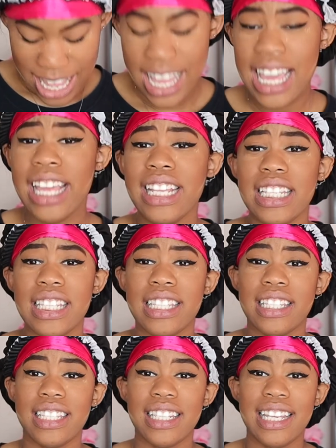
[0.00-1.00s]

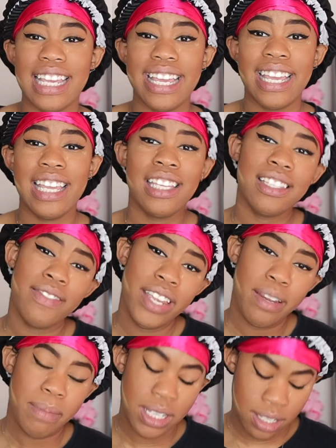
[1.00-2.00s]
it's
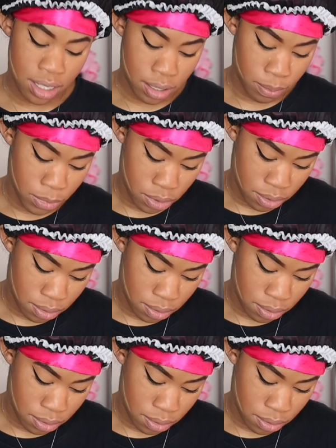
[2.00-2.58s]
gonna be summer.